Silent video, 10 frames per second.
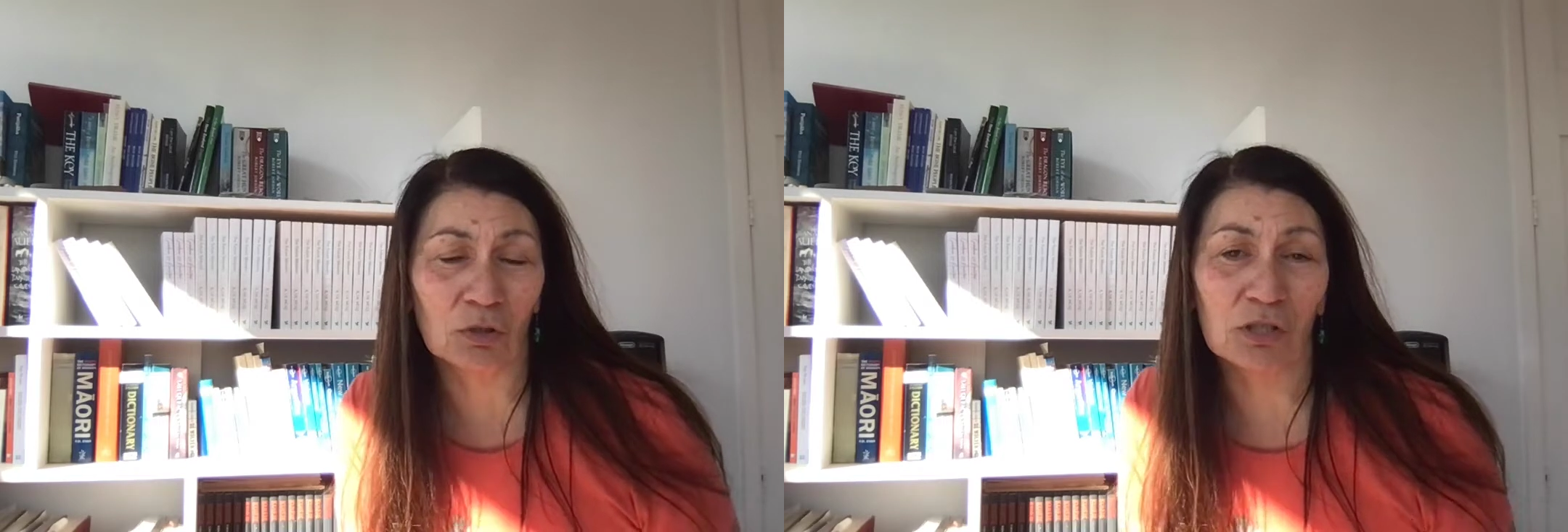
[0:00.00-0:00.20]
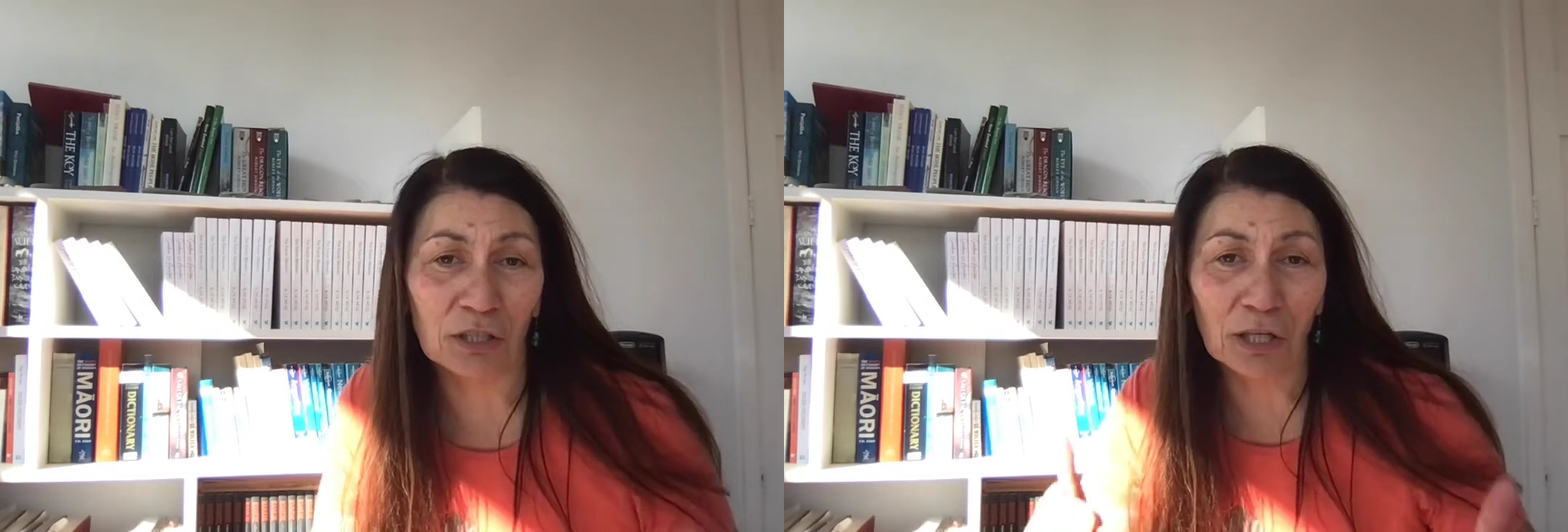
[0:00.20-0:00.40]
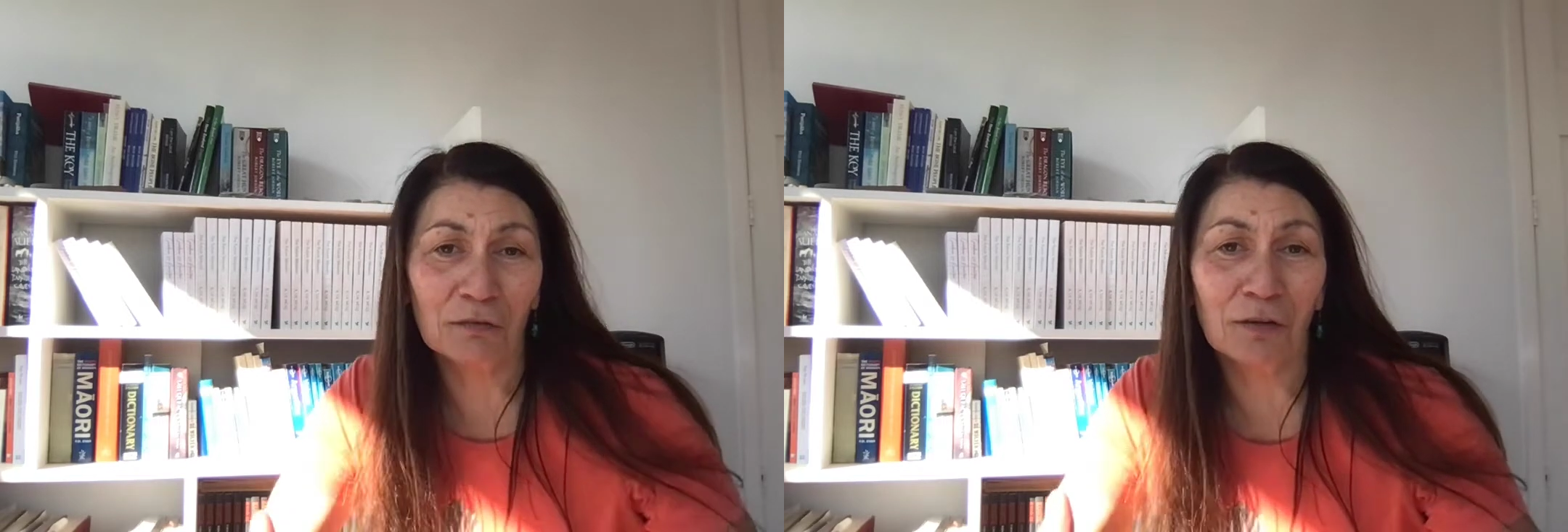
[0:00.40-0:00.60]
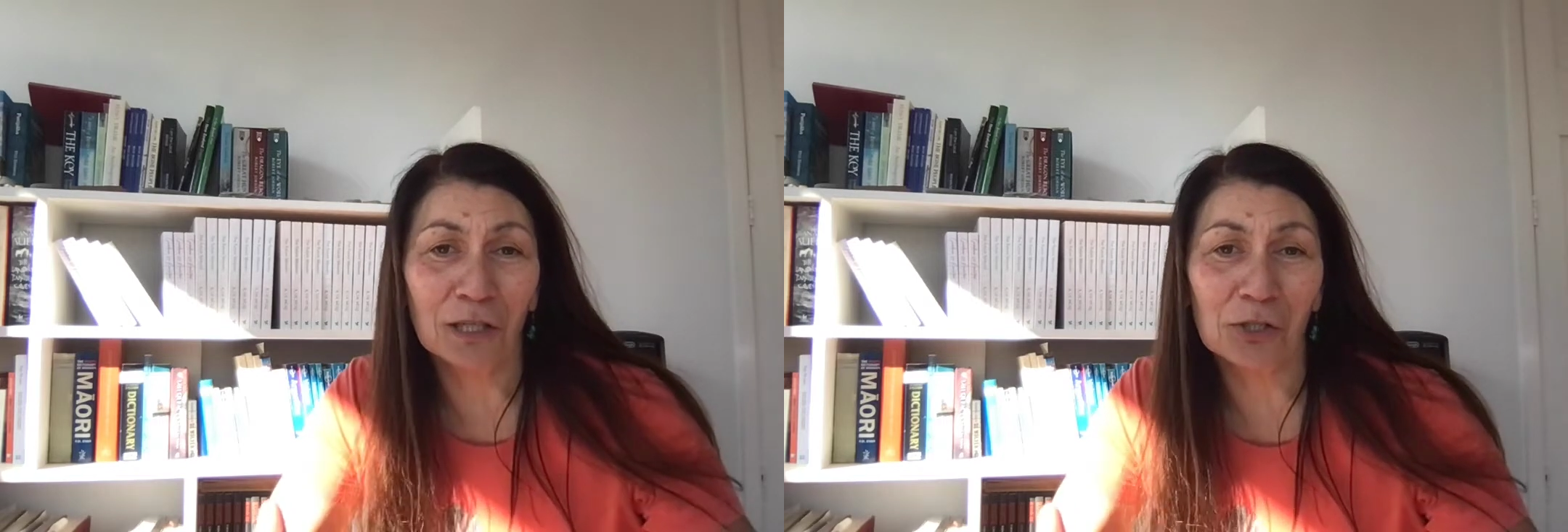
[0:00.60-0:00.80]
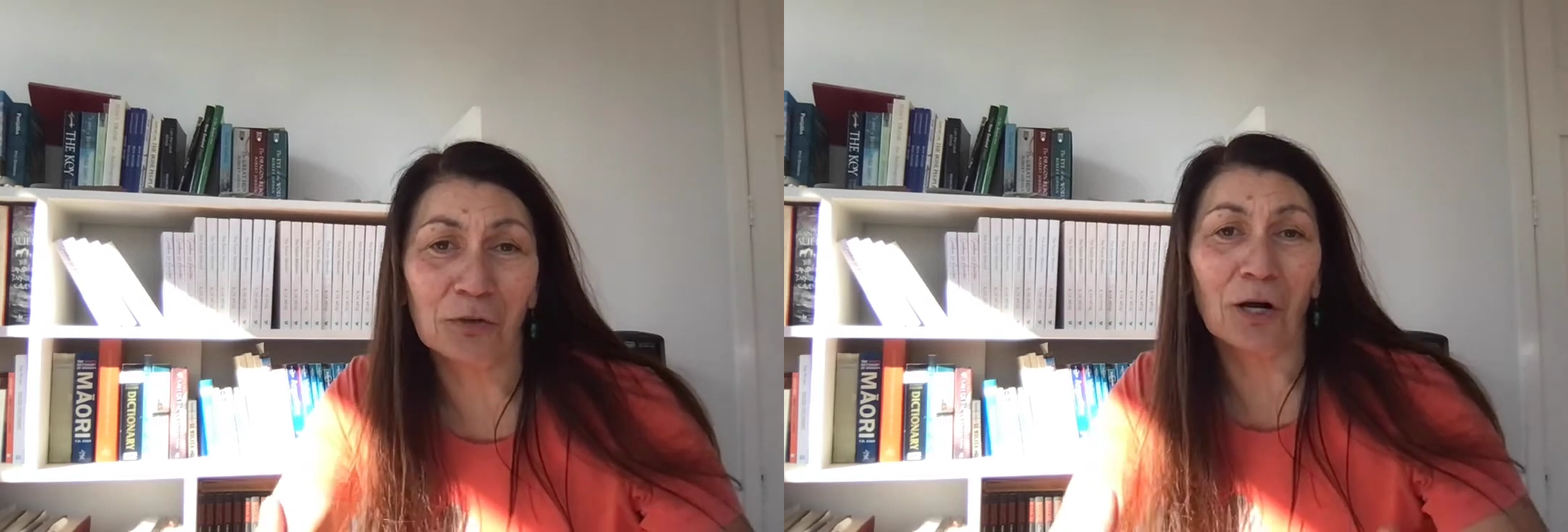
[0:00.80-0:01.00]
So go find
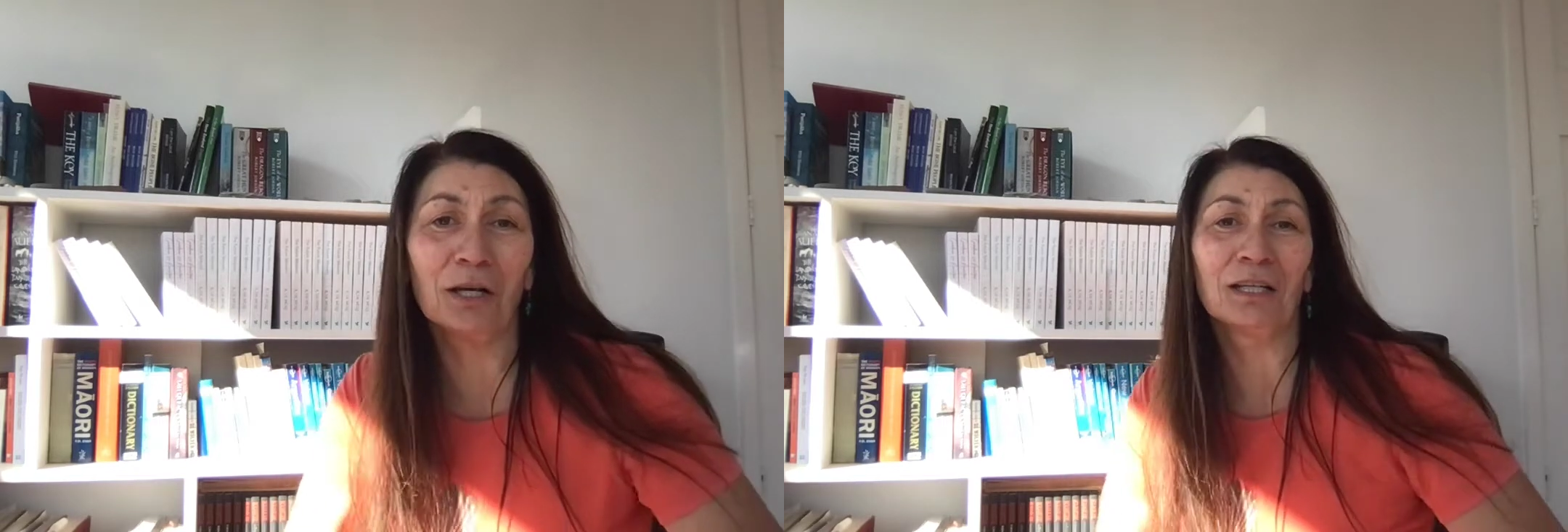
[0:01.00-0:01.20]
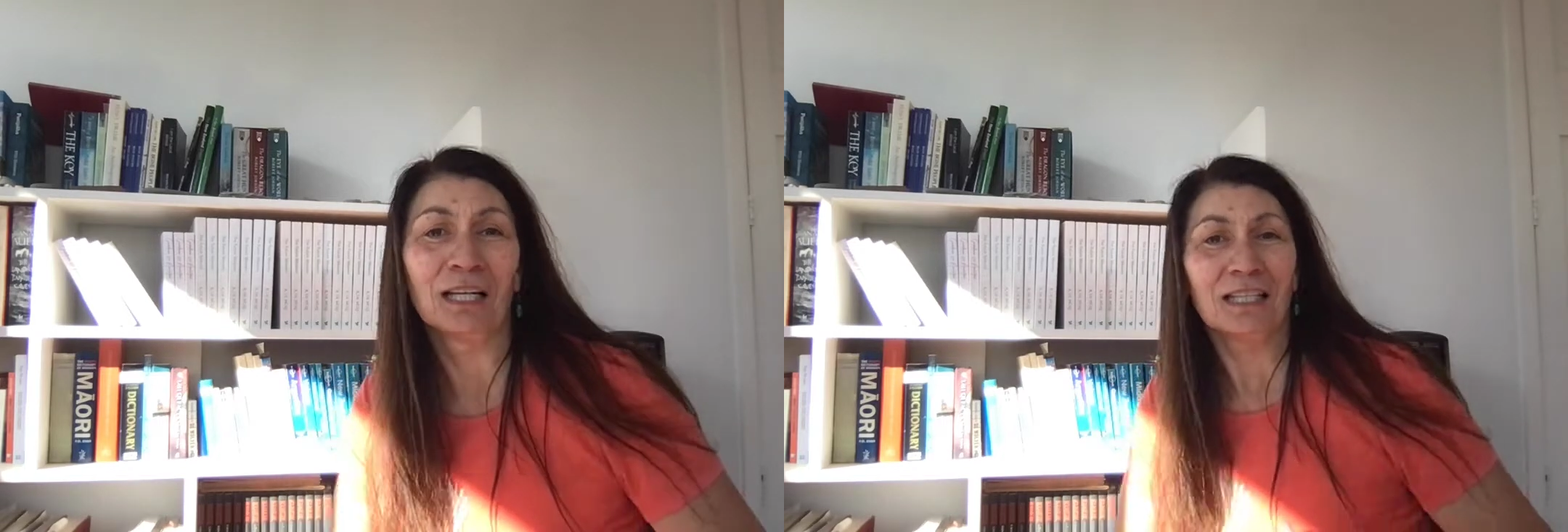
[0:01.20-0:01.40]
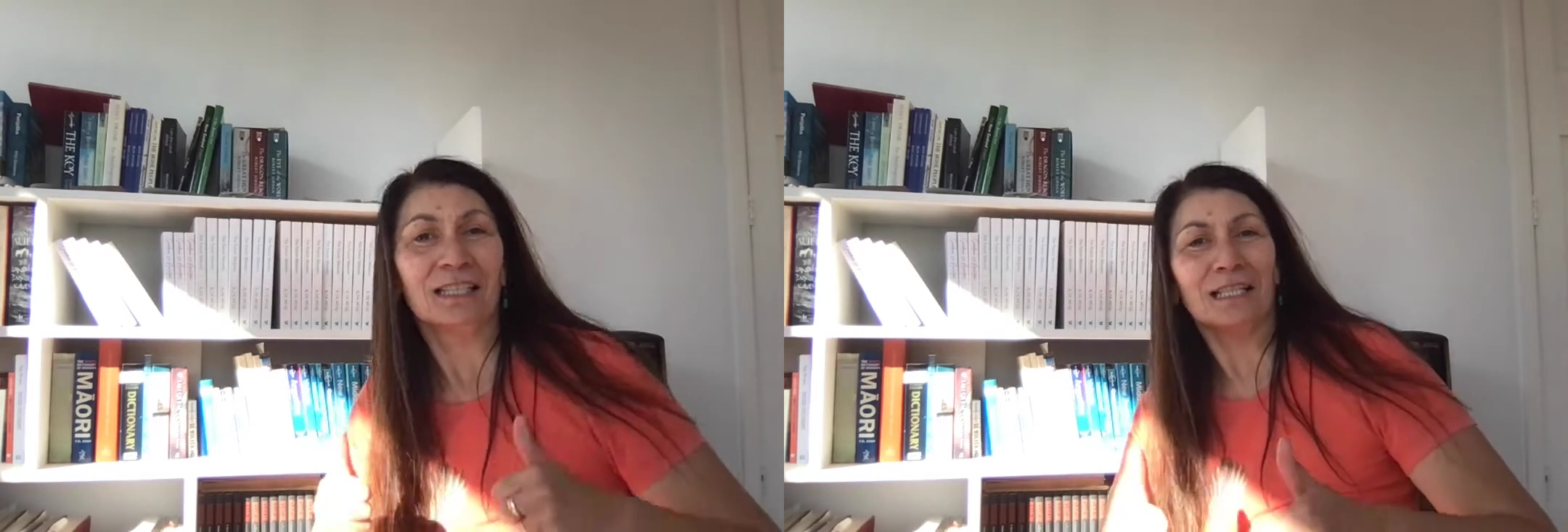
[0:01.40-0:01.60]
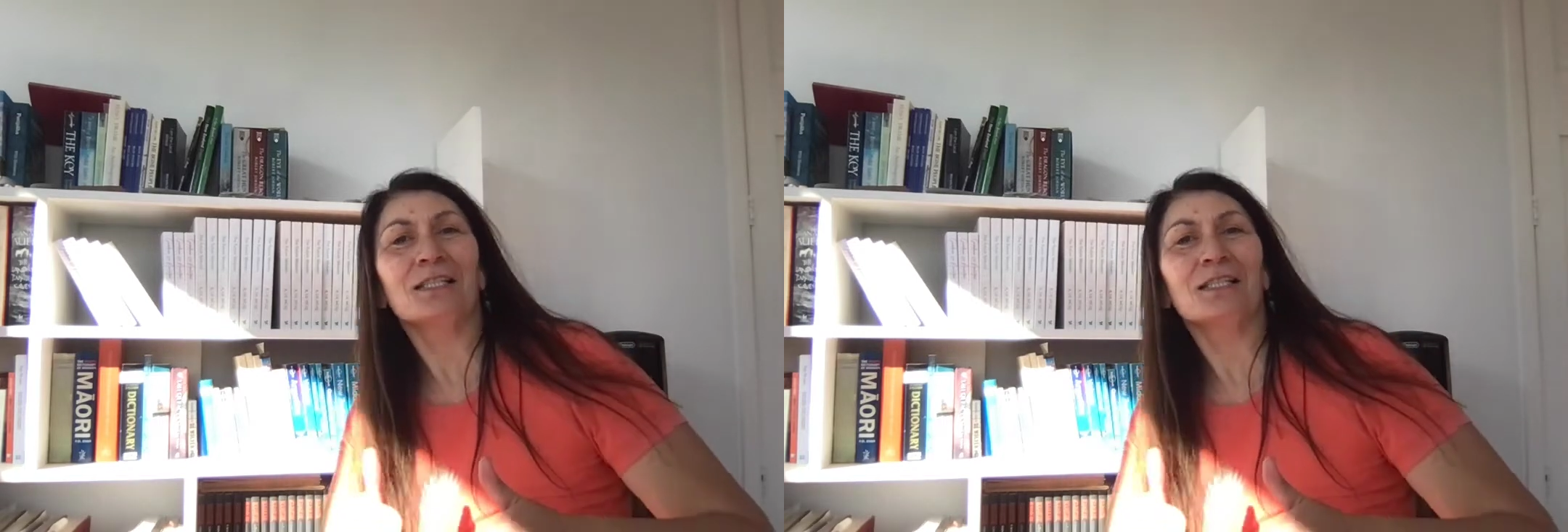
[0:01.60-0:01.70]
your own, get